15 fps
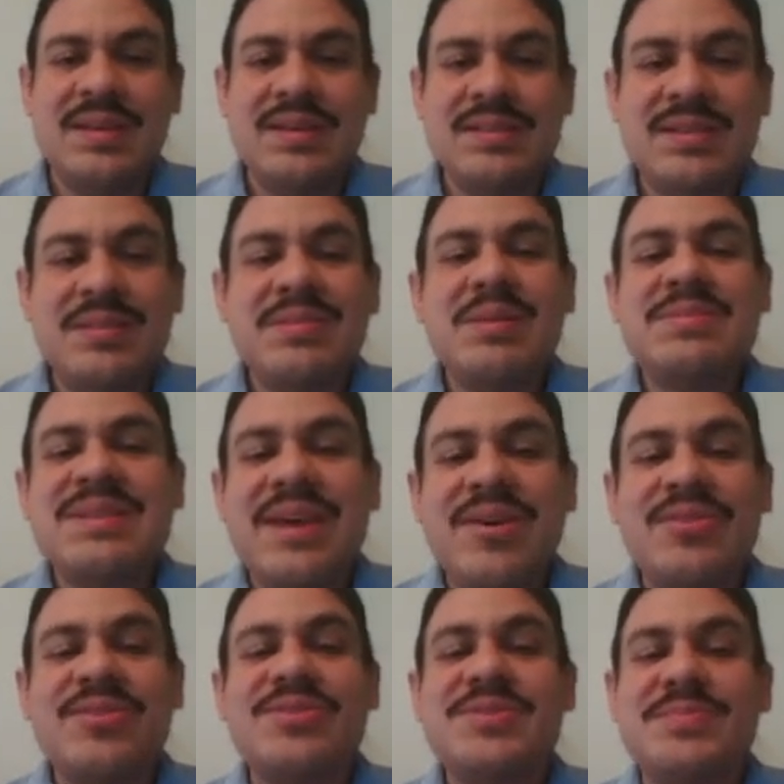Sometimes
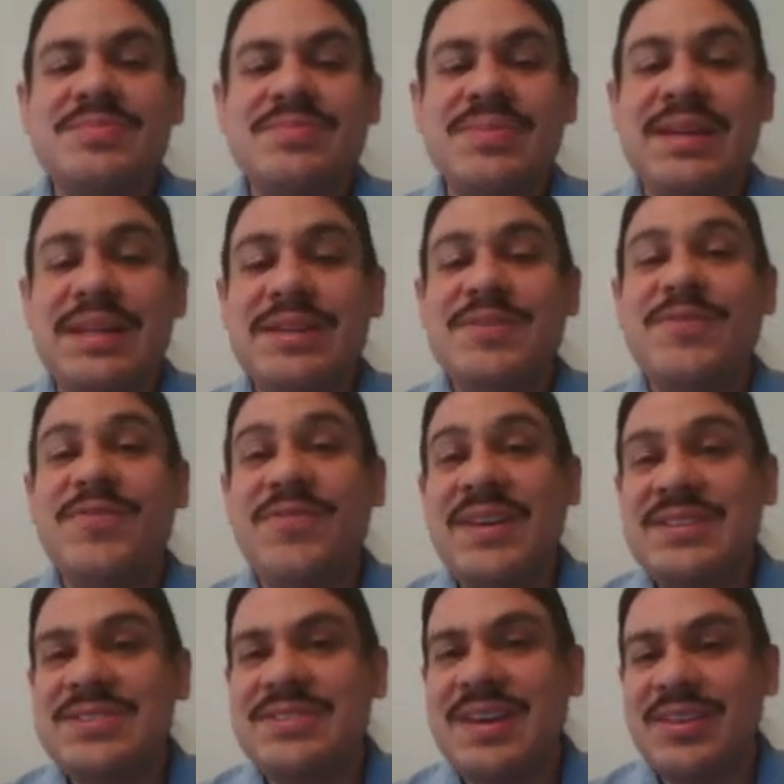characters might need to
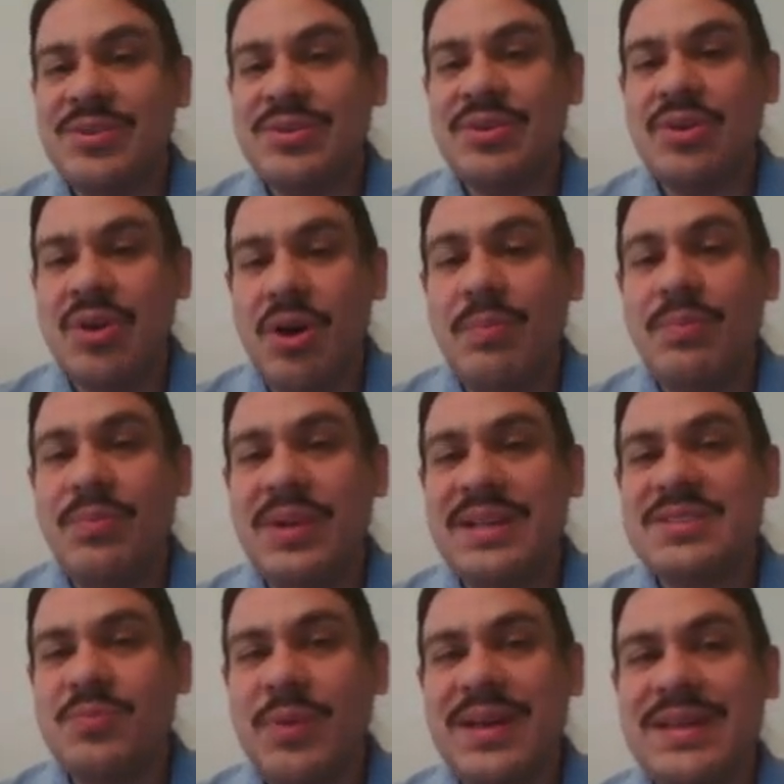fix together in
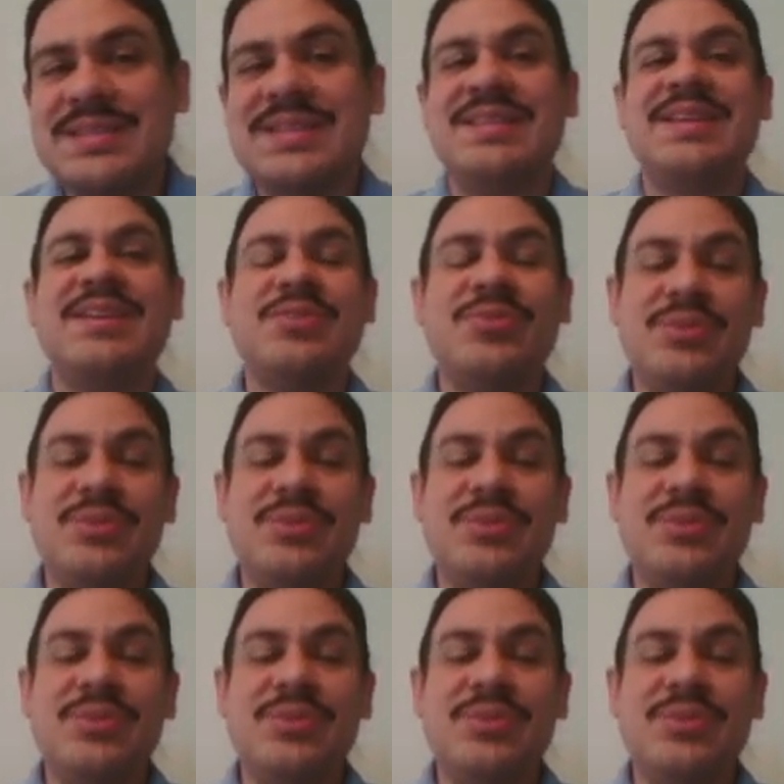complex ways, and then you